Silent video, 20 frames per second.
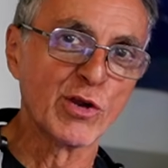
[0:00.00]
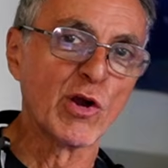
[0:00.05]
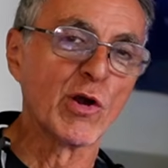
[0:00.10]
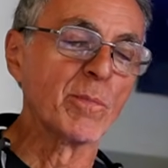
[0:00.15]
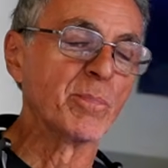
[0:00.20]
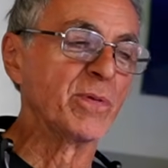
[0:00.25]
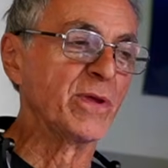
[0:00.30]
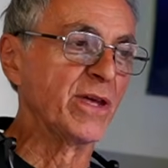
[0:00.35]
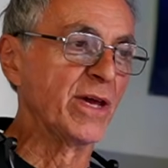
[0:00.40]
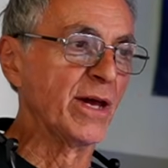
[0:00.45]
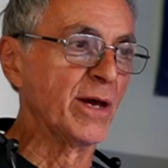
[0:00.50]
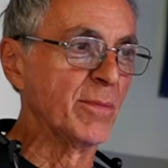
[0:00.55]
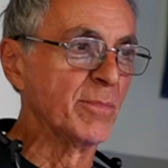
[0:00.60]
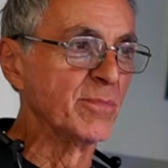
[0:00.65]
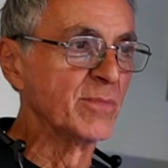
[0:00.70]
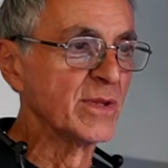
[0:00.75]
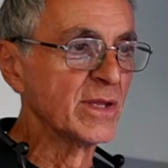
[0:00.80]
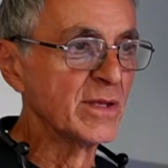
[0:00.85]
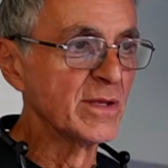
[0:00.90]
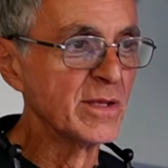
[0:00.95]
RPM.
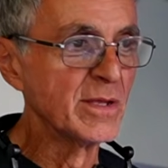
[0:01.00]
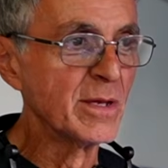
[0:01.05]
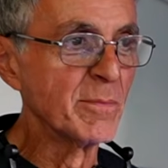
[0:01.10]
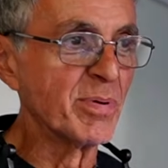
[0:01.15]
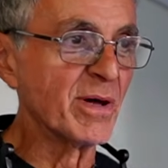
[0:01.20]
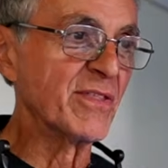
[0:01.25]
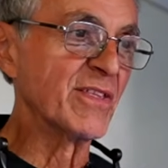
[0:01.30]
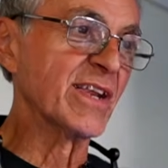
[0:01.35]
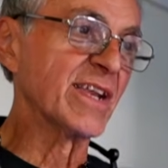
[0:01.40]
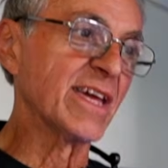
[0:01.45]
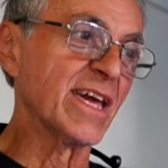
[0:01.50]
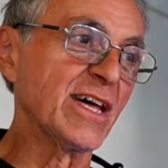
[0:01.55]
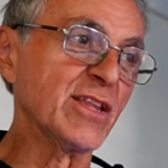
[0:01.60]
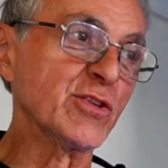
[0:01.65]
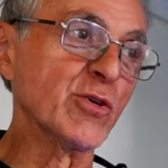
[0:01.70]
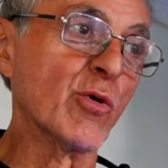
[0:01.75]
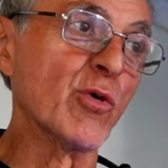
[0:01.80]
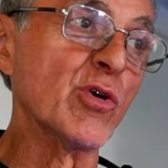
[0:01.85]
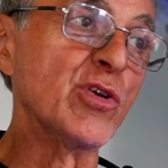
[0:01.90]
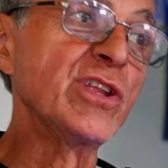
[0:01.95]
But then again,
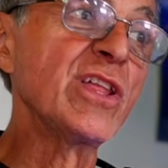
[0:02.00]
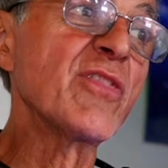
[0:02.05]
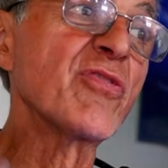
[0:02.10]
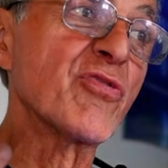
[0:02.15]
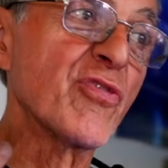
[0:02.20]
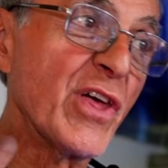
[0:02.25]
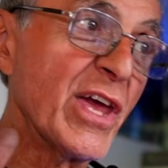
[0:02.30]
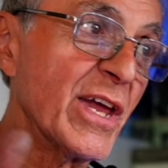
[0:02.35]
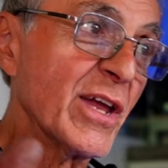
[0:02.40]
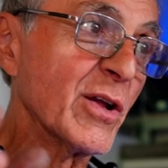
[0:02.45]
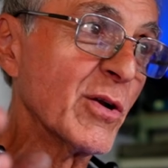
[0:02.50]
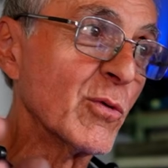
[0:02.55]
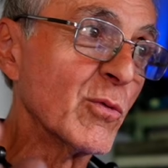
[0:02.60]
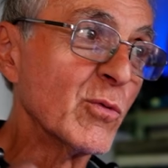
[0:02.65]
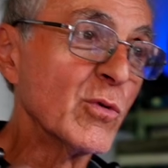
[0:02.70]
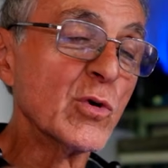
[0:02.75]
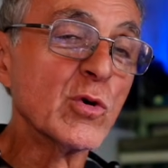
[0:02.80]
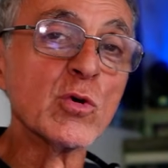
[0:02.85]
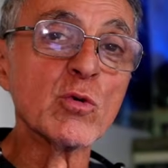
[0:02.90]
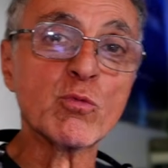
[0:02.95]
the only thing
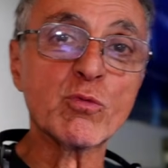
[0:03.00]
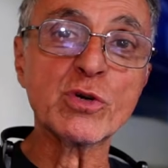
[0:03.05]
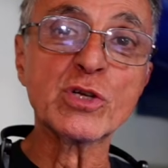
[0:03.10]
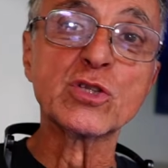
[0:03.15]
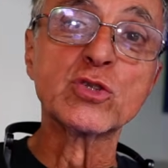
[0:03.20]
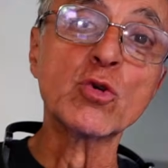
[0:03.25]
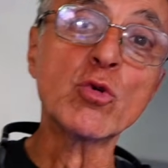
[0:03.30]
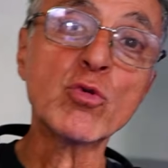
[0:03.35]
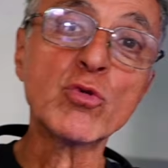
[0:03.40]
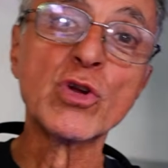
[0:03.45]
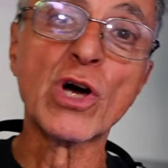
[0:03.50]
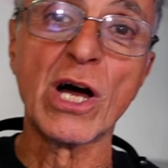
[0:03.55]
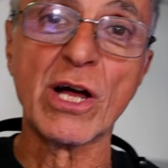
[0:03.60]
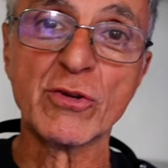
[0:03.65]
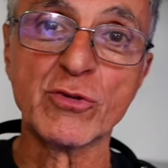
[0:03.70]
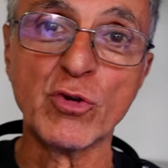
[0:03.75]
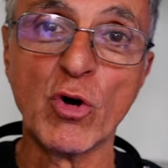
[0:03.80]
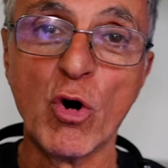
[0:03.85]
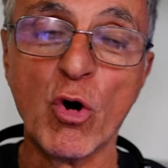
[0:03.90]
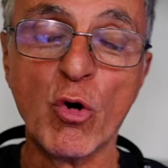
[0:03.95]
we do
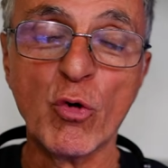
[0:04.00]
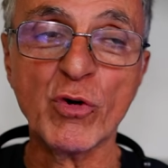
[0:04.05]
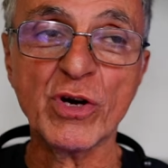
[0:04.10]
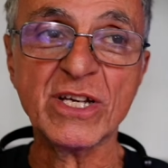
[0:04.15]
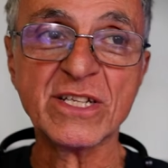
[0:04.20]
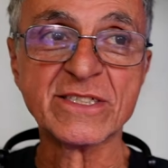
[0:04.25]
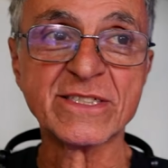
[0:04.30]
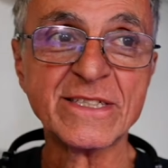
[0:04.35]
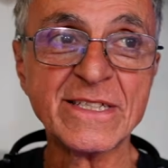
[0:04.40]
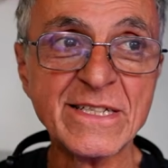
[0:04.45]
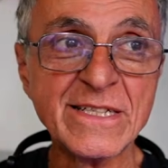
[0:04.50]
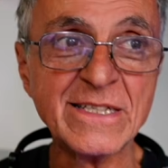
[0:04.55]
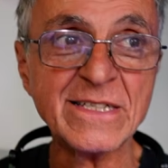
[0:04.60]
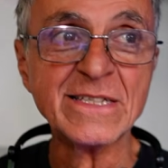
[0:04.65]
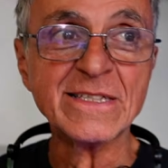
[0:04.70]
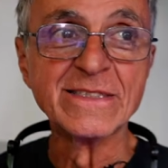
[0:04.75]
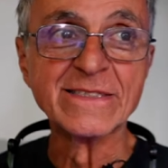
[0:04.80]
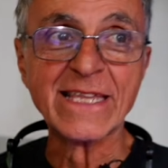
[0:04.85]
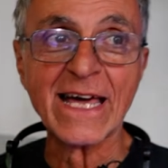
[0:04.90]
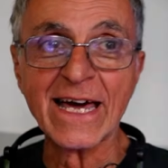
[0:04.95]
not know is
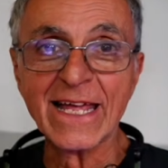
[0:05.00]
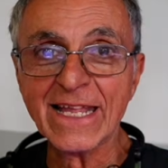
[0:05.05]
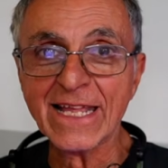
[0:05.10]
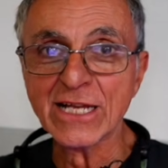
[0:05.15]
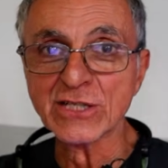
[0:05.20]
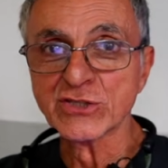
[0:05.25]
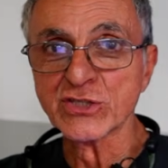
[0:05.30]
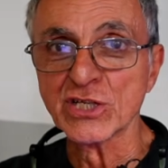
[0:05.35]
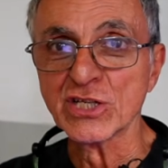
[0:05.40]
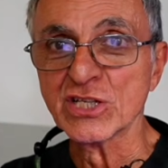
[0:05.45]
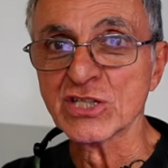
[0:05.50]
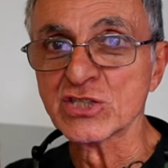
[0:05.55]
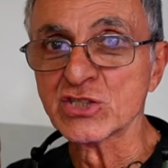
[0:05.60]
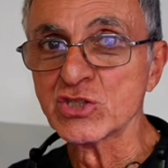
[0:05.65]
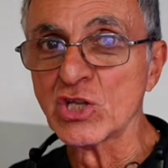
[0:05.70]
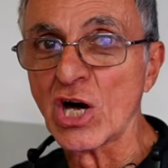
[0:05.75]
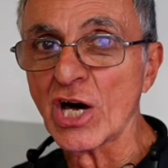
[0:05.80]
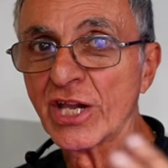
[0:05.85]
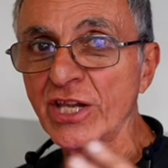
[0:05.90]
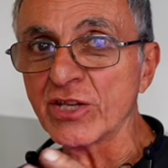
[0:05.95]
that engine is
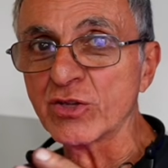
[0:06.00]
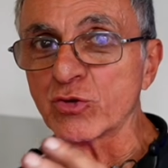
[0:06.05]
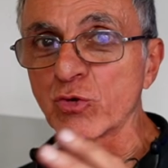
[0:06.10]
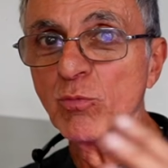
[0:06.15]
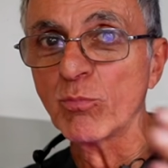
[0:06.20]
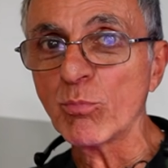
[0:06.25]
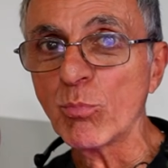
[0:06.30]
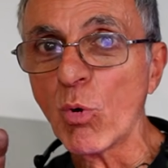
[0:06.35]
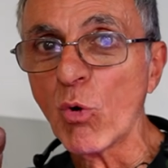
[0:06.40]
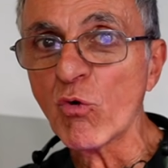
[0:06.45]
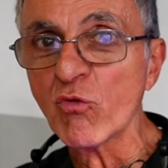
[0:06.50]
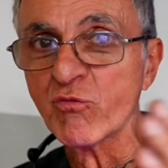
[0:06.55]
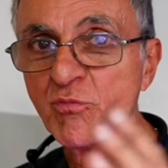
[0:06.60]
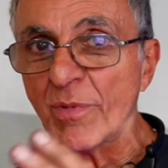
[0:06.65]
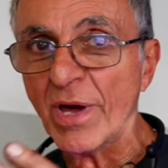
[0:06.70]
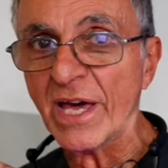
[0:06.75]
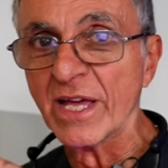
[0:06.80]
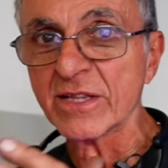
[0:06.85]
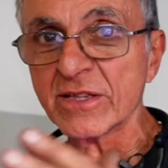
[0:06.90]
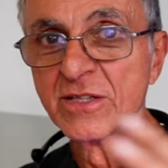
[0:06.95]
not into
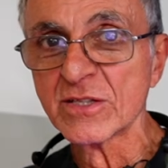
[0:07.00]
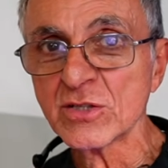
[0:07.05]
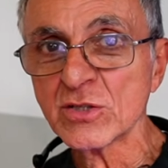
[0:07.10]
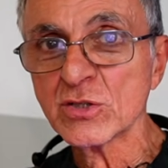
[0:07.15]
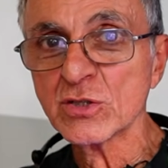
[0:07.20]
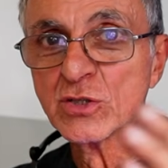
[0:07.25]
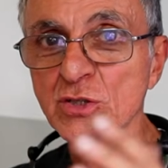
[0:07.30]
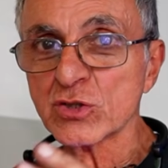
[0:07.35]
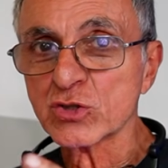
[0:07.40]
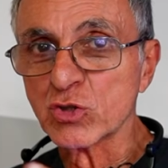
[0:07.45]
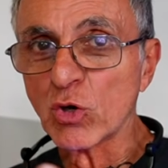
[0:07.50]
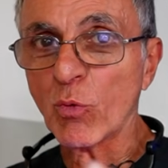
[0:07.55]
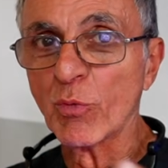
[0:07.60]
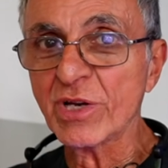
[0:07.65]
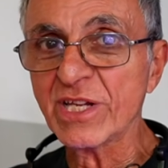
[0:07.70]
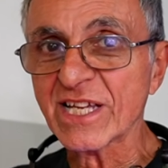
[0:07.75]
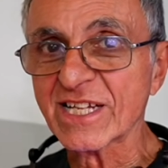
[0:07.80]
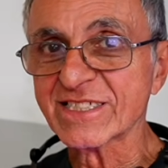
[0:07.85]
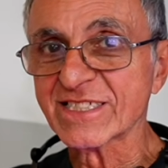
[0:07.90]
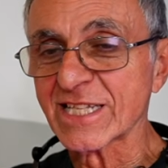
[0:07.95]
movement. So
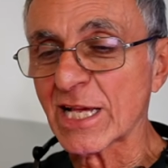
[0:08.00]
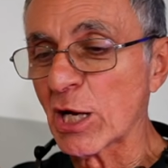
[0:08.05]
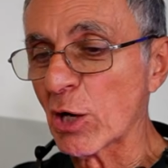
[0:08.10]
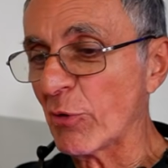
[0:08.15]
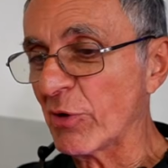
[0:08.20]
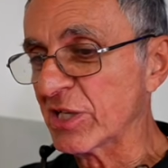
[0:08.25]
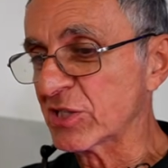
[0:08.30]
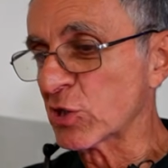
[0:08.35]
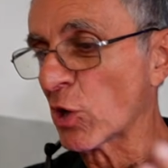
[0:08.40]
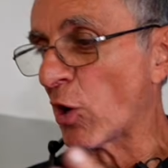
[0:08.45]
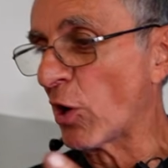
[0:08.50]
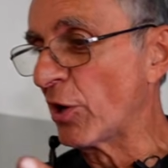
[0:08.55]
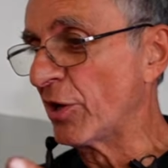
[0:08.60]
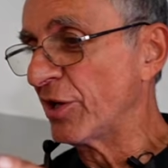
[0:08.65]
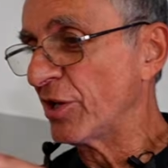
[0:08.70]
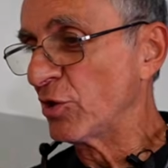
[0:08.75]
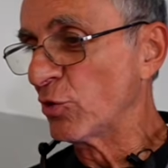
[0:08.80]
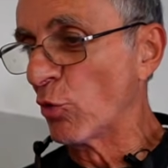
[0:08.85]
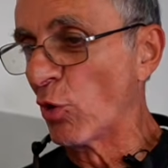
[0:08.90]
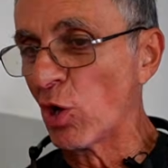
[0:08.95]
when he accelerates hard
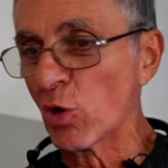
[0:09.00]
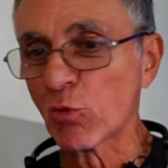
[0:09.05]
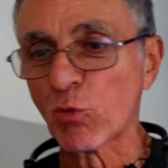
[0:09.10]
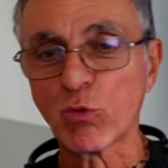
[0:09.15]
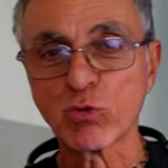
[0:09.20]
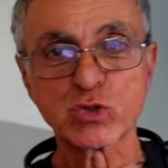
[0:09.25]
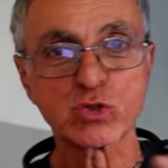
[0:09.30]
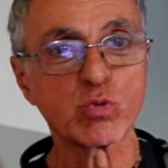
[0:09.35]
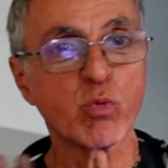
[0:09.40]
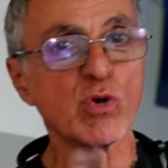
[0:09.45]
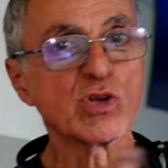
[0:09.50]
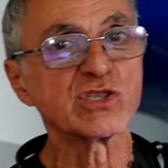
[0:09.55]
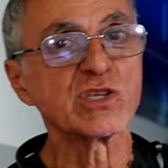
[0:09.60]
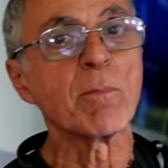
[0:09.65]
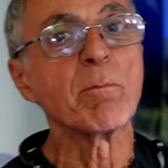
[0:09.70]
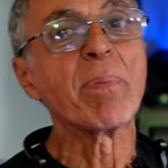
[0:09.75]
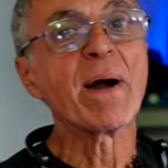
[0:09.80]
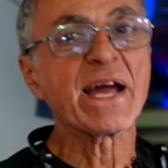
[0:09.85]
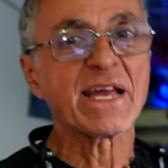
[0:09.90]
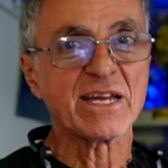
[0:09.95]
and the oil goes towards the
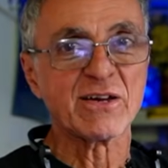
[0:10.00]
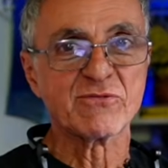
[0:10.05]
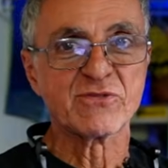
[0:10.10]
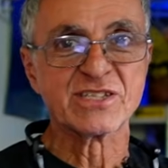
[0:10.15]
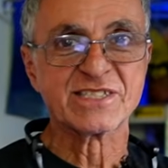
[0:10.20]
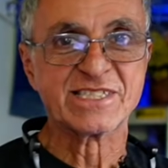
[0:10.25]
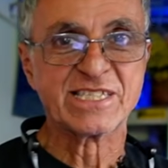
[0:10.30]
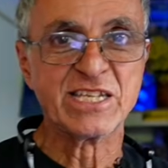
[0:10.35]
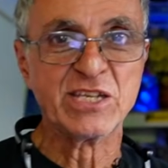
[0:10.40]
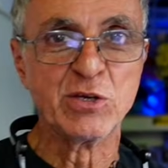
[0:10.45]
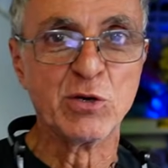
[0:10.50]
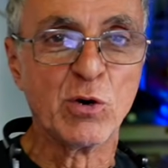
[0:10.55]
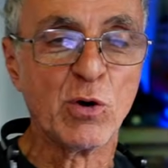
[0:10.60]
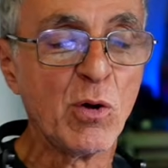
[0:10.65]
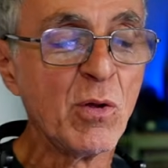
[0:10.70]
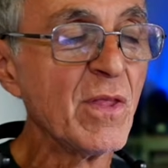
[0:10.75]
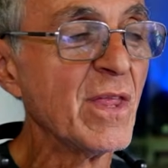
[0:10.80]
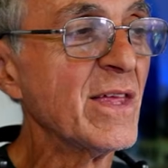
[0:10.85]
back of the seal,